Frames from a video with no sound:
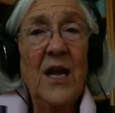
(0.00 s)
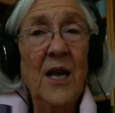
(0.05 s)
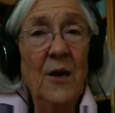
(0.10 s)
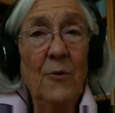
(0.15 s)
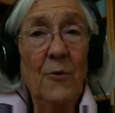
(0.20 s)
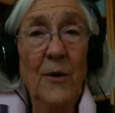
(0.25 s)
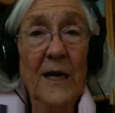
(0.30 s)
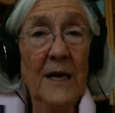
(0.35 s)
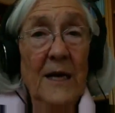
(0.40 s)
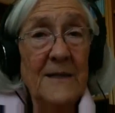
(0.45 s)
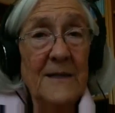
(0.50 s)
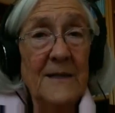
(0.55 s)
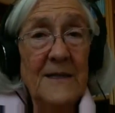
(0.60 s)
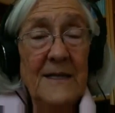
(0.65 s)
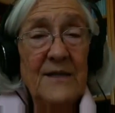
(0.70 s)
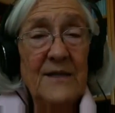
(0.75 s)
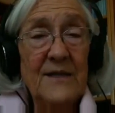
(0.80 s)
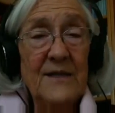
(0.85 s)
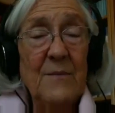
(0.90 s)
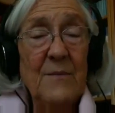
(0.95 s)
really was
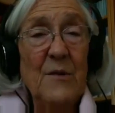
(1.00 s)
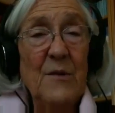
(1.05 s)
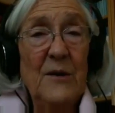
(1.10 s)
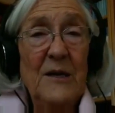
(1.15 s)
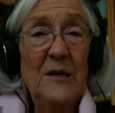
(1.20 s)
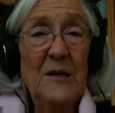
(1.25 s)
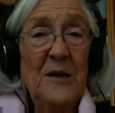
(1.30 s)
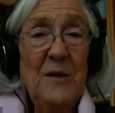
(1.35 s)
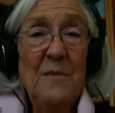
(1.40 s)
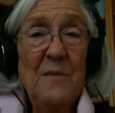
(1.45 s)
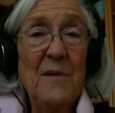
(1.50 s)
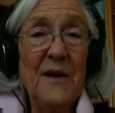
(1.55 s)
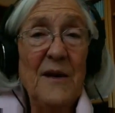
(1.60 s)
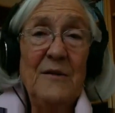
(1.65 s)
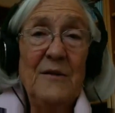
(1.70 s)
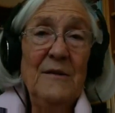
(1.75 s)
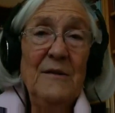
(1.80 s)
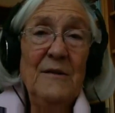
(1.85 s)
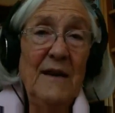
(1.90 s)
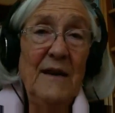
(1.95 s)
testimony to your mother.
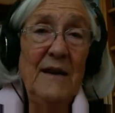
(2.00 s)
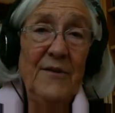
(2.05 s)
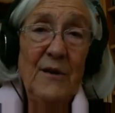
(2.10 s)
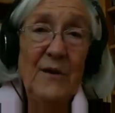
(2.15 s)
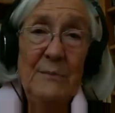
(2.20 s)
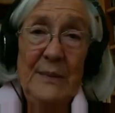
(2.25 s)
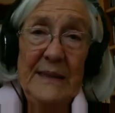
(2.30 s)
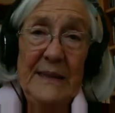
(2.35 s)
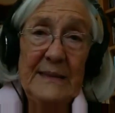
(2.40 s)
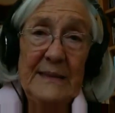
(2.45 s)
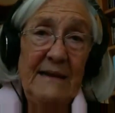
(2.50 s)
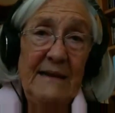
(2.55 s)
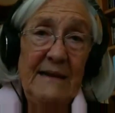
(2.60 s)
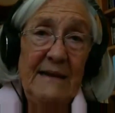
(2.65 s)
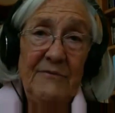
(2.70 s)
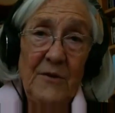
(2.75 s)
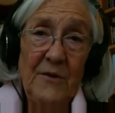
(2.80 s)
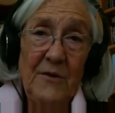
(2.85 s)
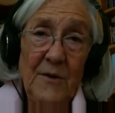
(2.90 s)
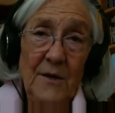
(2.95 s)
You love her best
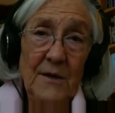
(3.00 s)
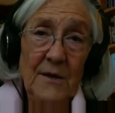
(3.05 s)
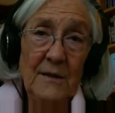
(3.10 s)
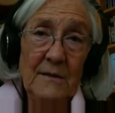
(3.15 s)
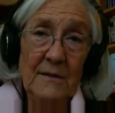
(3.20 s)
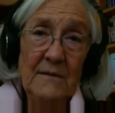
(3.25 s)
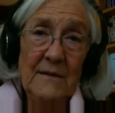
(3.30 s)
after all.